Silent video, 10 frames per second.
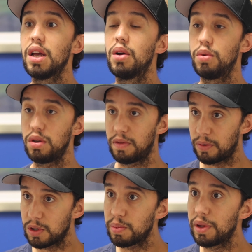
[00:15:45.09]
And when you
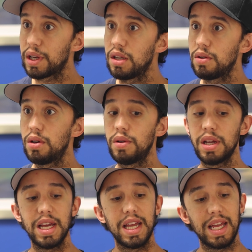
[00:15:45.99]
first plug in your
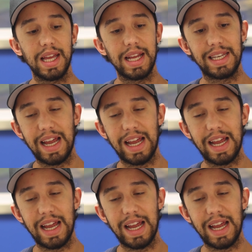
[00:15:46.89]
node, it